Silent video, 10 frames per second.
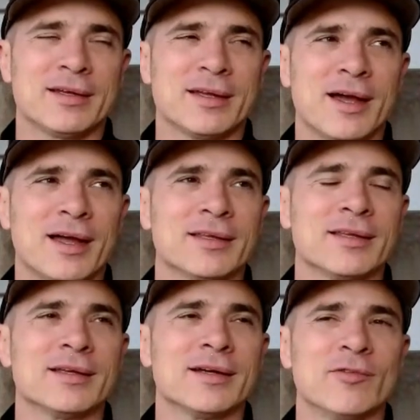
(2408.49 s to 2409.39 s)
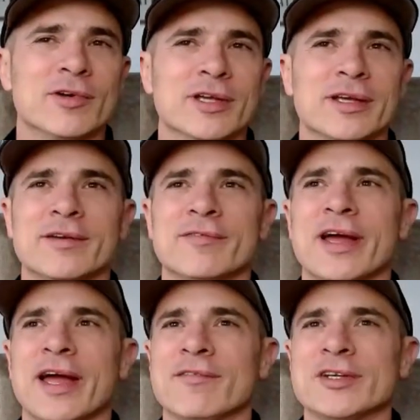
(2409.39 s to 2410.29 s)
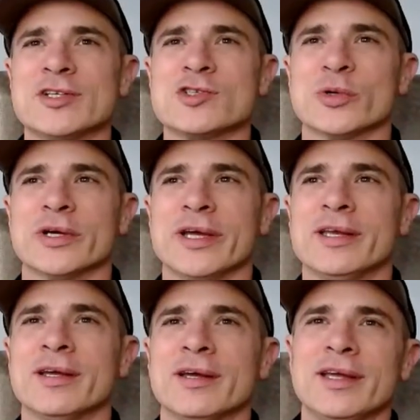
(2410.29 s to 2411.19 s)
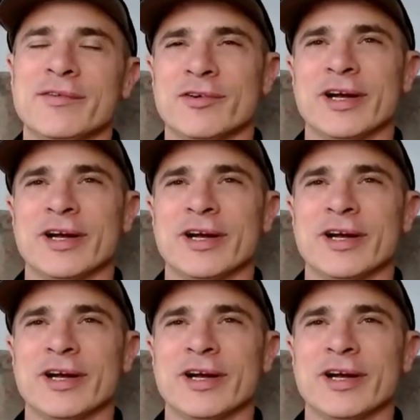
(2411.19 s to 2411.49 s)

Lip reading: And I really have enjoyed